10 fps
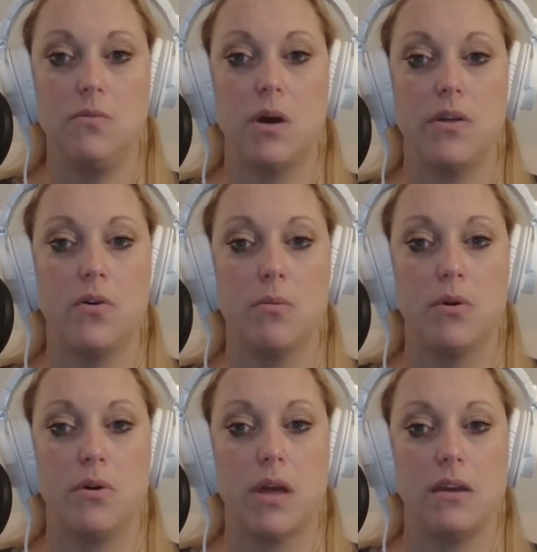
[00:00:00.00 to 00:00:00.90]
while the
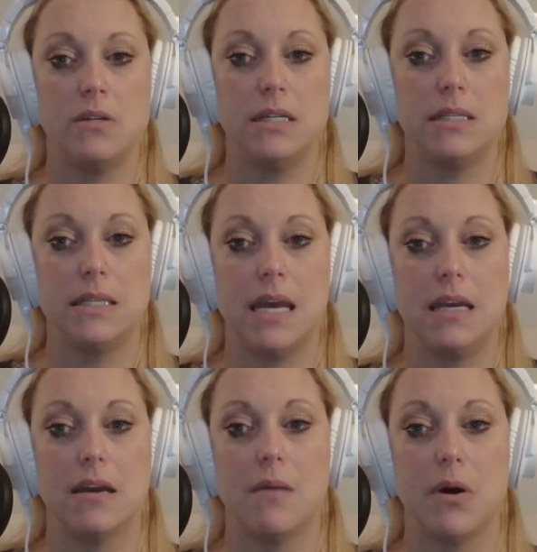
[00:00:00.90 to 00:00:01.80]
hormonal IUDs
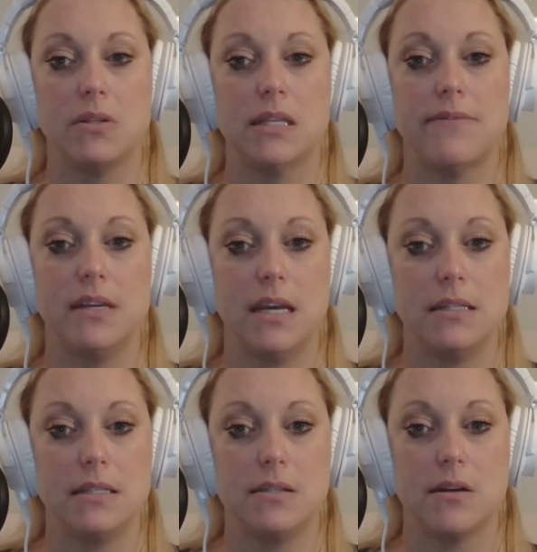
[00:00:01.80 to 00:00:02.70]
take about 7
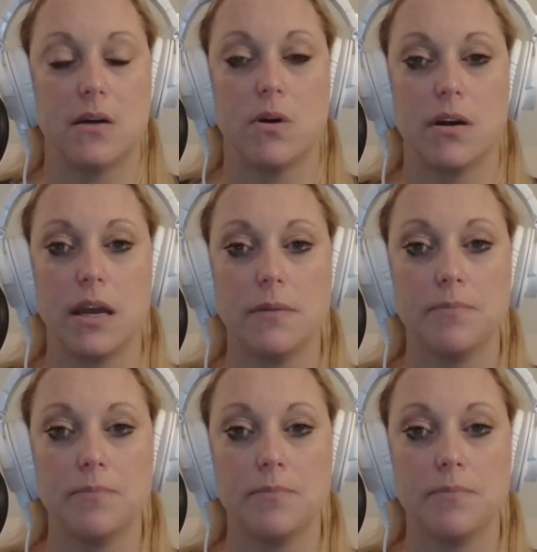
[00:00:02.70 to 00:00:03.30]
days to start working.